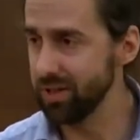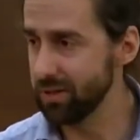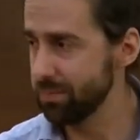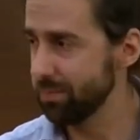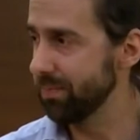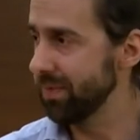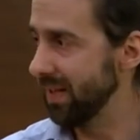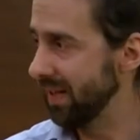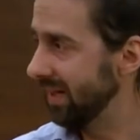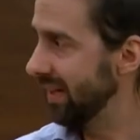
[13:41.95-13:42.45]
this
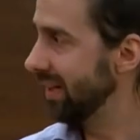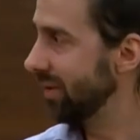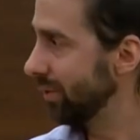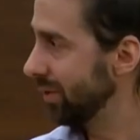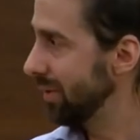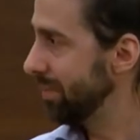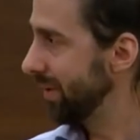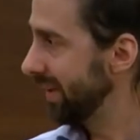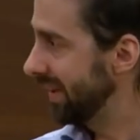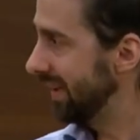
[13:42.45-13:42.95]
thing, he
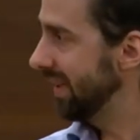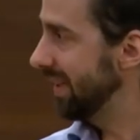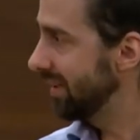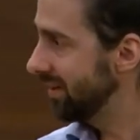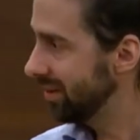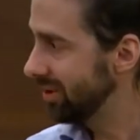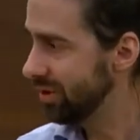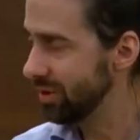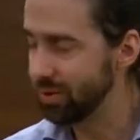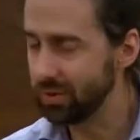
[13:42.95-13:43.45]
called it
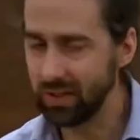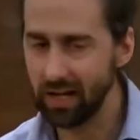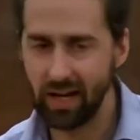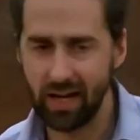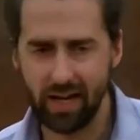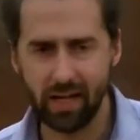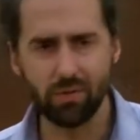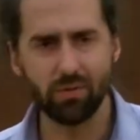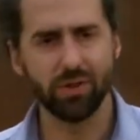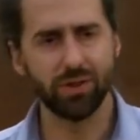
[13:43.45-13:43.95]
Pegida
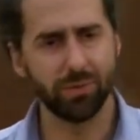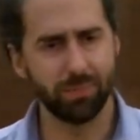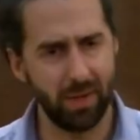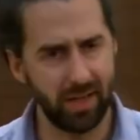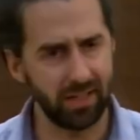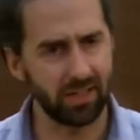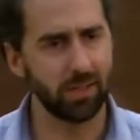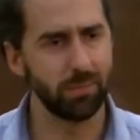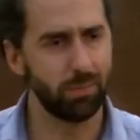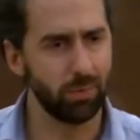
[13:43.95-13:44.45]
UK,
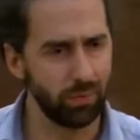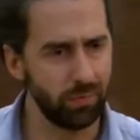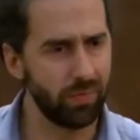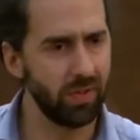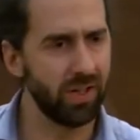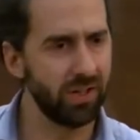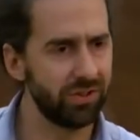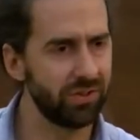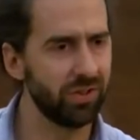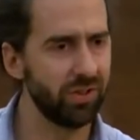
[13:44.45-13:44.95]
respectable
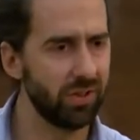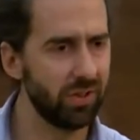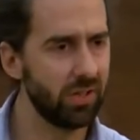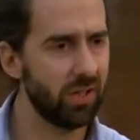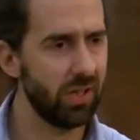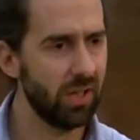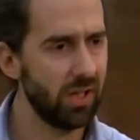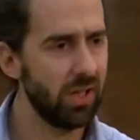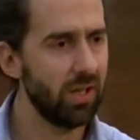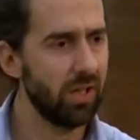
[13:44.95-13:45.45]
version
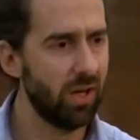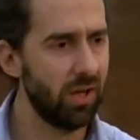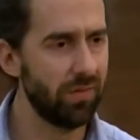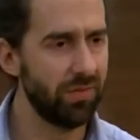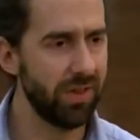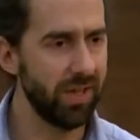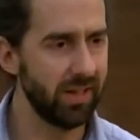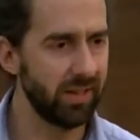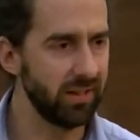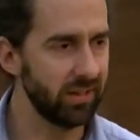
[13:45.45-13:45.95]

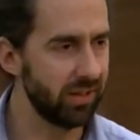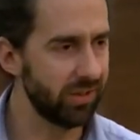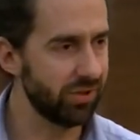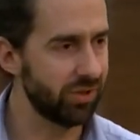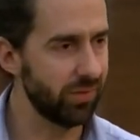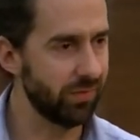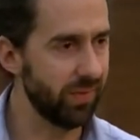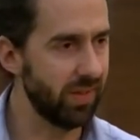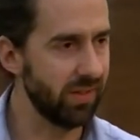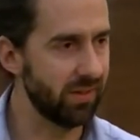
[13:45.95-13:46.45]
of the
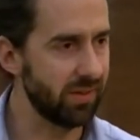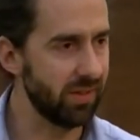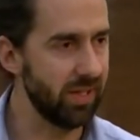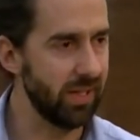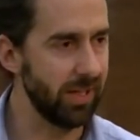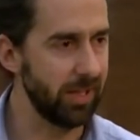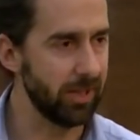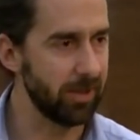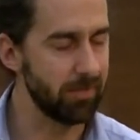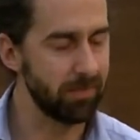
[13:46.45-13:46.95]
English Defence
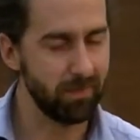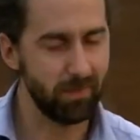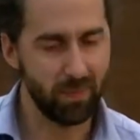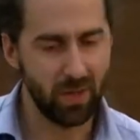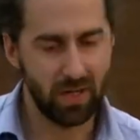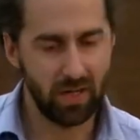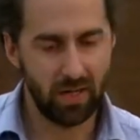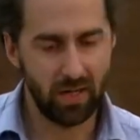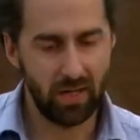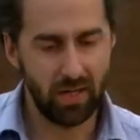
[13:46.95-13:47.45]
League.
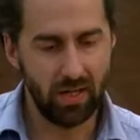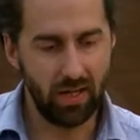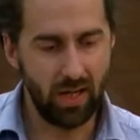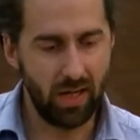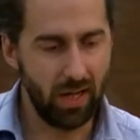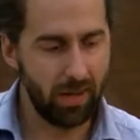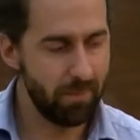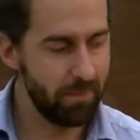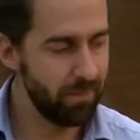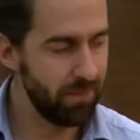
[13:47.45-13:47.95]

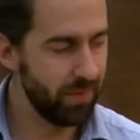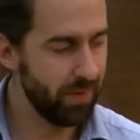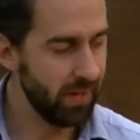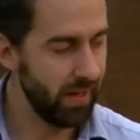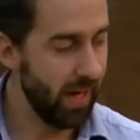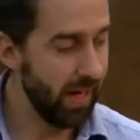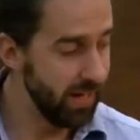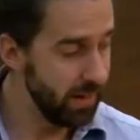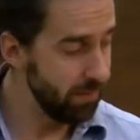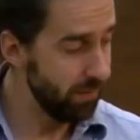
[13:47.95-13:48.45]
Um,
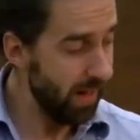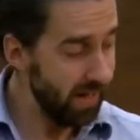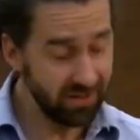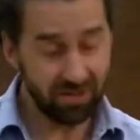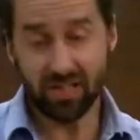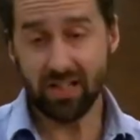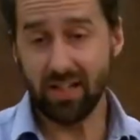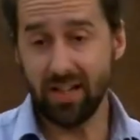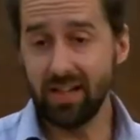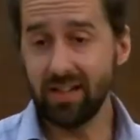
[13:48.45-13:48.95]
and he,
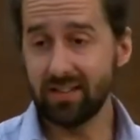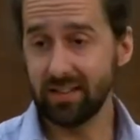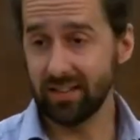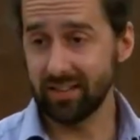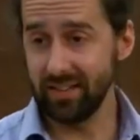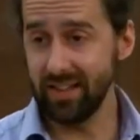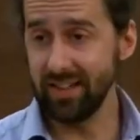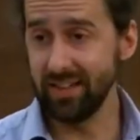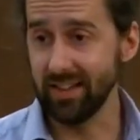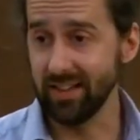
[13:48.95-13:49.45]
actually, he
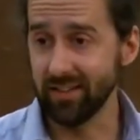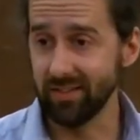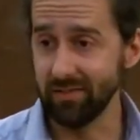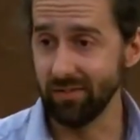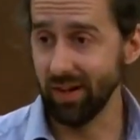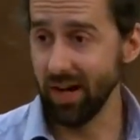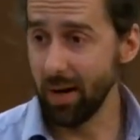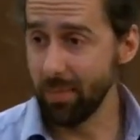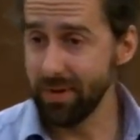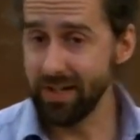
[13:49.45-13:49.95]
succeeded,
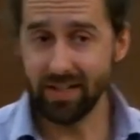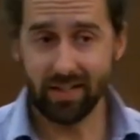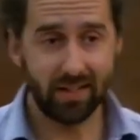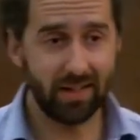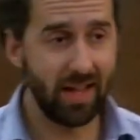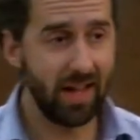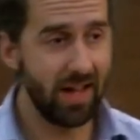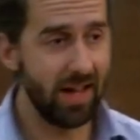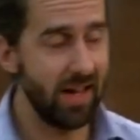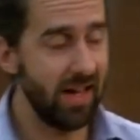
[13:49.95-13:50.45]
right? I
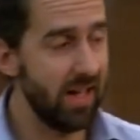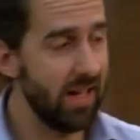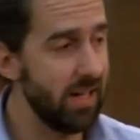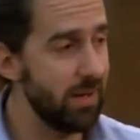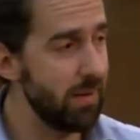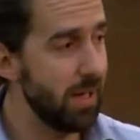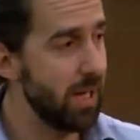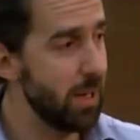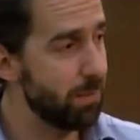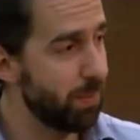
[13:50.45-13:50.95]
mean,
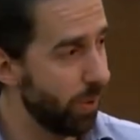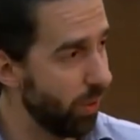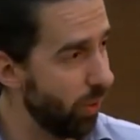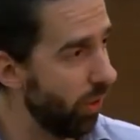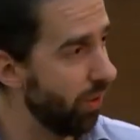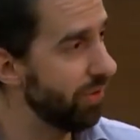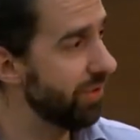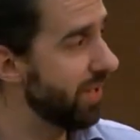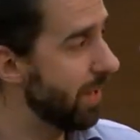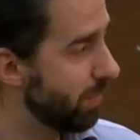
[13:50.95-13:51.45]
he, he put
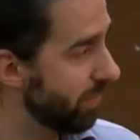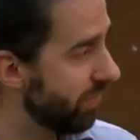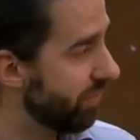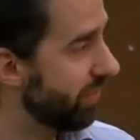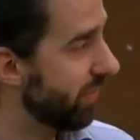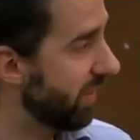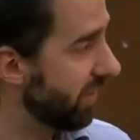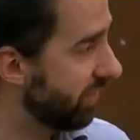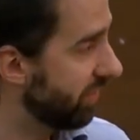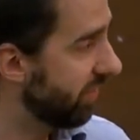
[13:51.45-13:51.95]
on
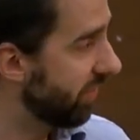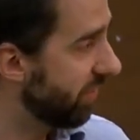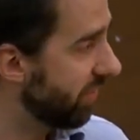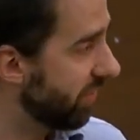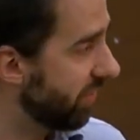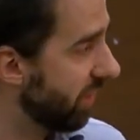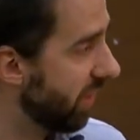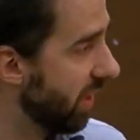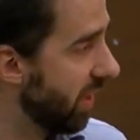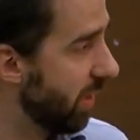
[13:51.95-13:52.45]

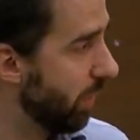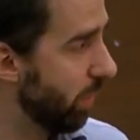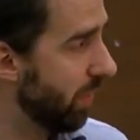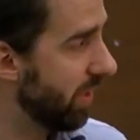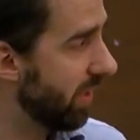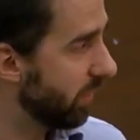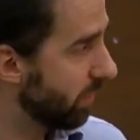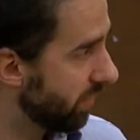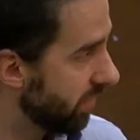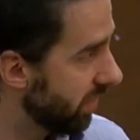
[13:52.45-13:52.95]
demonstrations where
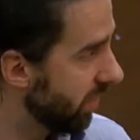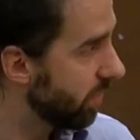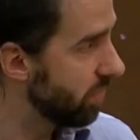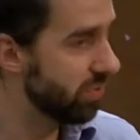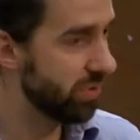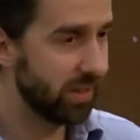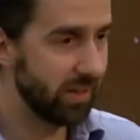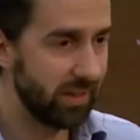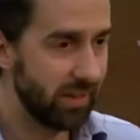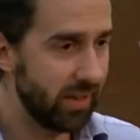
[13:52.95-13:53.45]
there was no
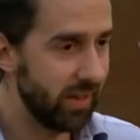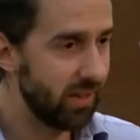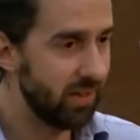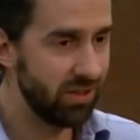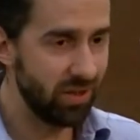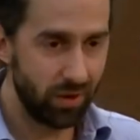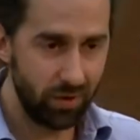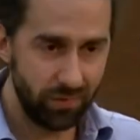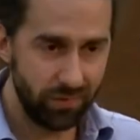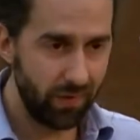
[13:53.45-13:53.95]
drinking,
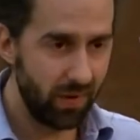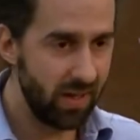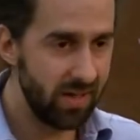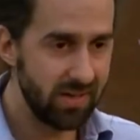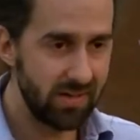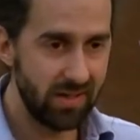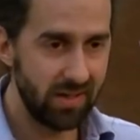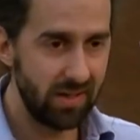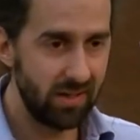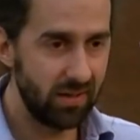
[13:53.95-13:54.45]
no
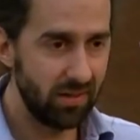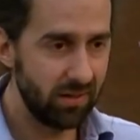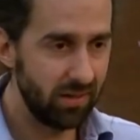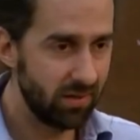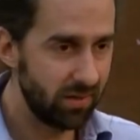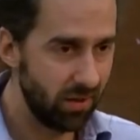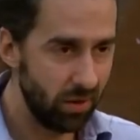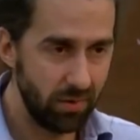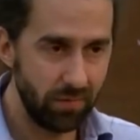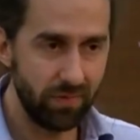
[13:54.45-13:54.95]
fighting,
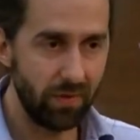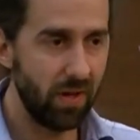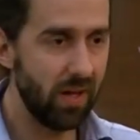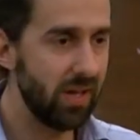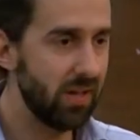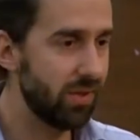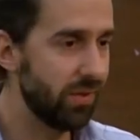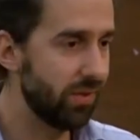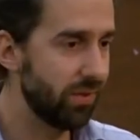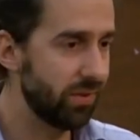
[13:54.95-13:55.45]
no
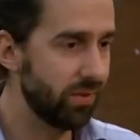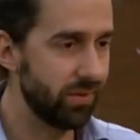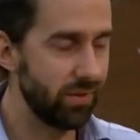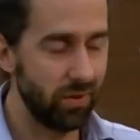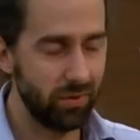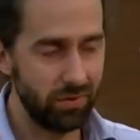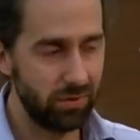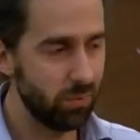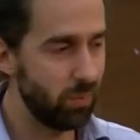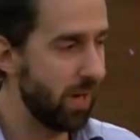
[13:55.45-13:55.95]
violence,
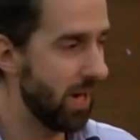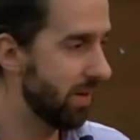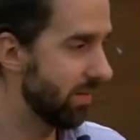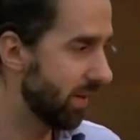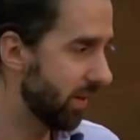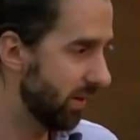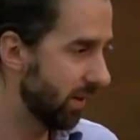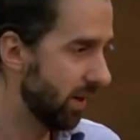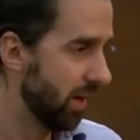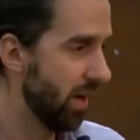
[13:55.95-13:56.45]
no
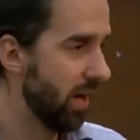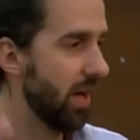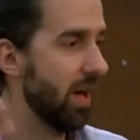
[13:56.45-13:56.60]
swearing,